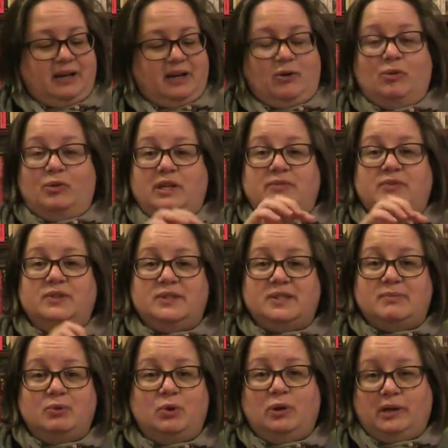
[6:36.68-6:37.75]
or even
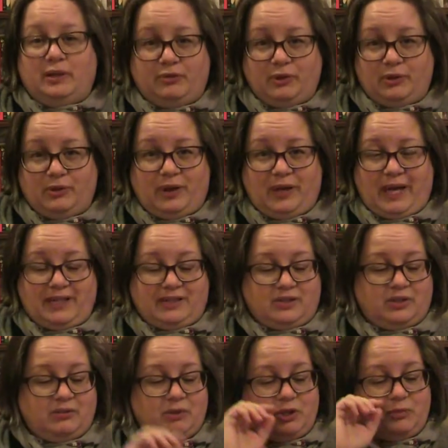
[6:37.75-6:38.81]
smaller if you're looking at it
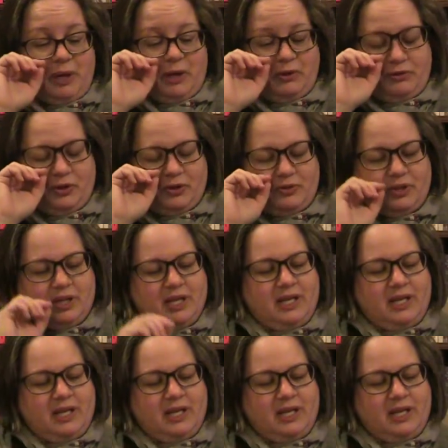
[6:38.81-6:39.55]
on a mobile phone.